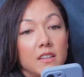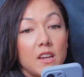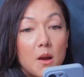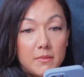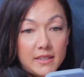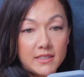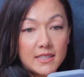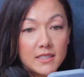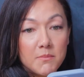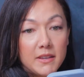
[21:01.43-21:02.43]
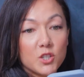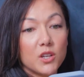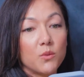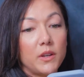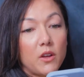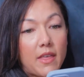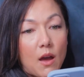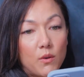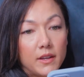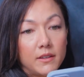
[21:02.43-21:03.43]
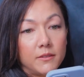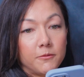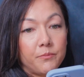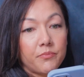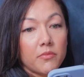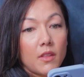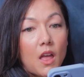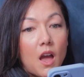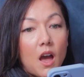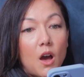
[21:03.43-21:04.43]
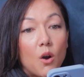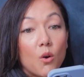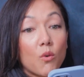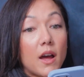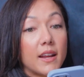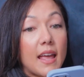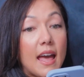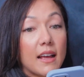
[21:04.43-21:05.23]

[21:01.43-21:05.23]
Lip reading: Dominance and submission, we know that one. Erotic